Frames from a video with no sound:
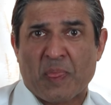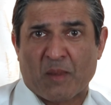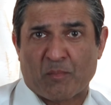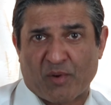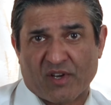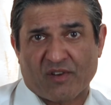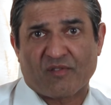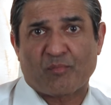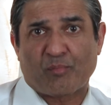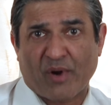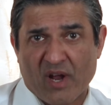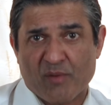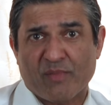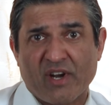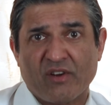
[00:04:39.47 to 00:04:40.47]
but
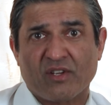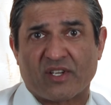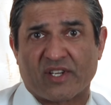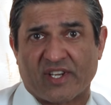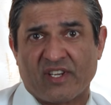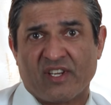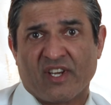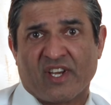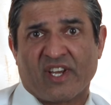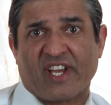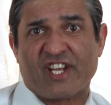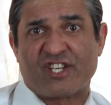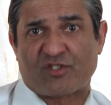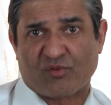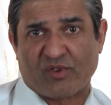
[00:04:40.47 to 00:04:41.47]
primarily
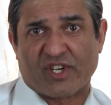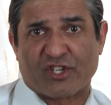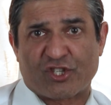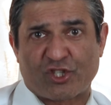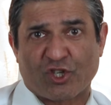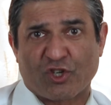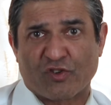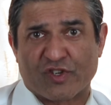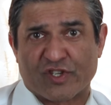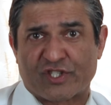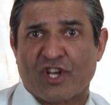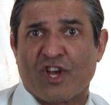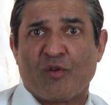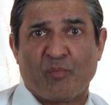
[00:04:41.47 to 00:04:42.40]
it's reassurance.